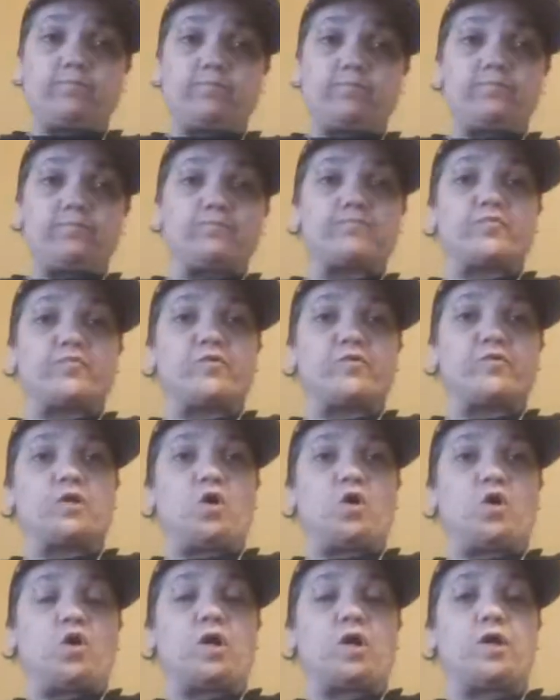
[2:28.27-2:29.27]
put it
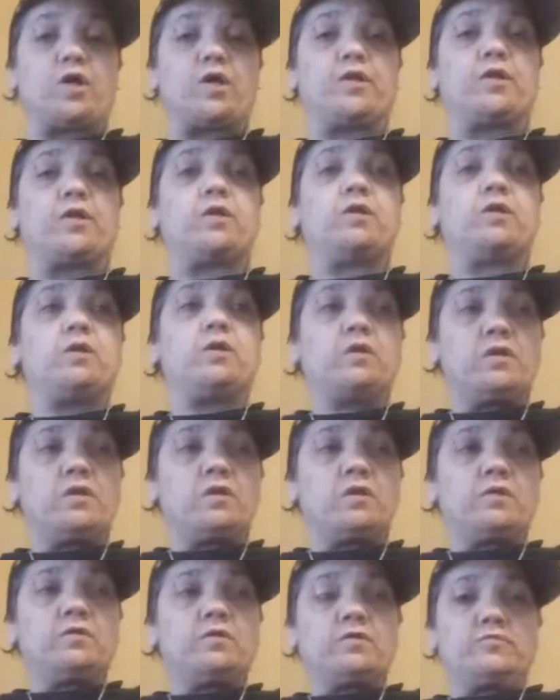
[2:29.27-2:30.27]
on,
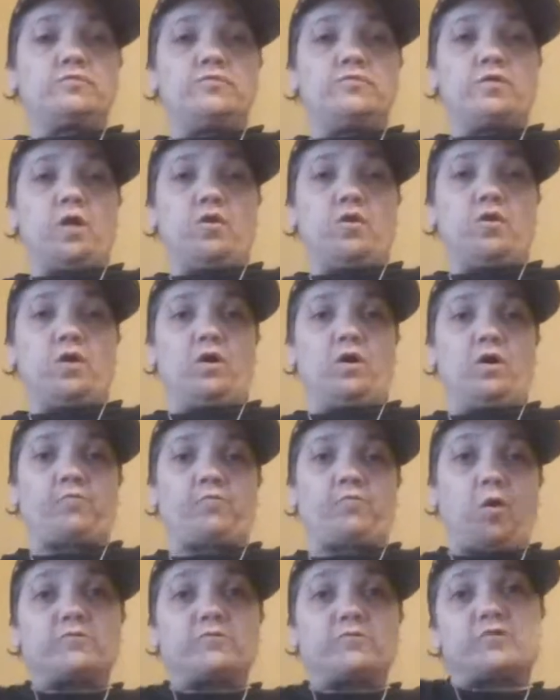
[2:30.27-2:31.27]
you know, uh,
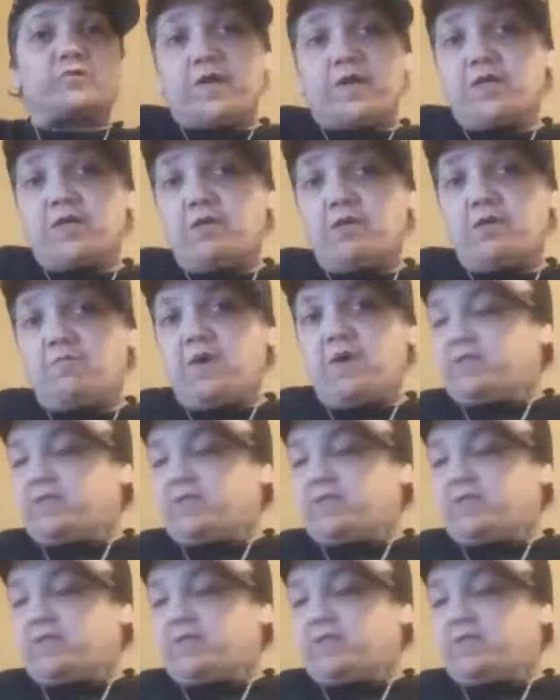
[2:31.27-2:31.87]
post it on eBay to